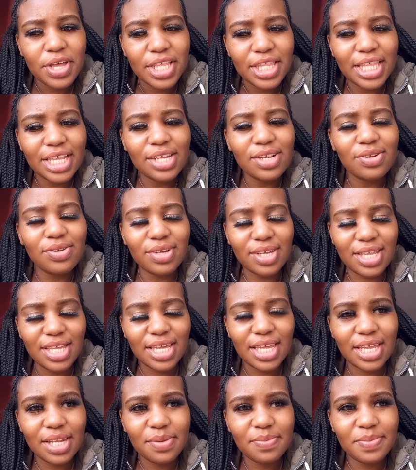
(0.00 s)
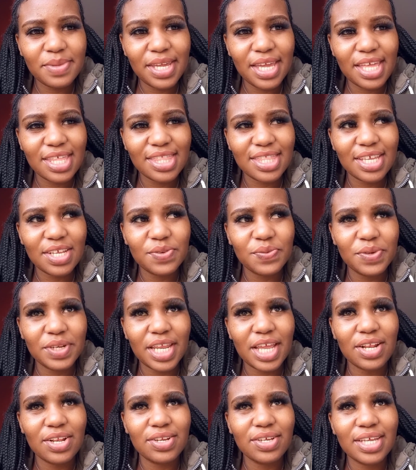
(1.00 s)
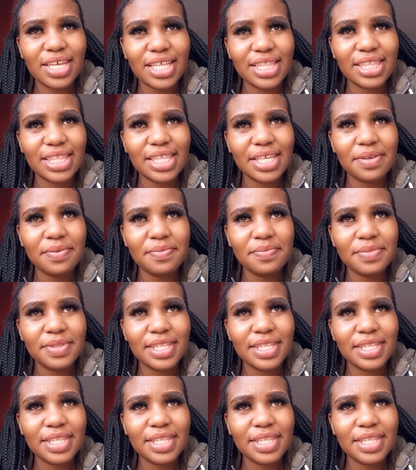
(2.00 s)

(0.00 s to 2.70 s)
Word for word: They looking at me, and then when I look at them,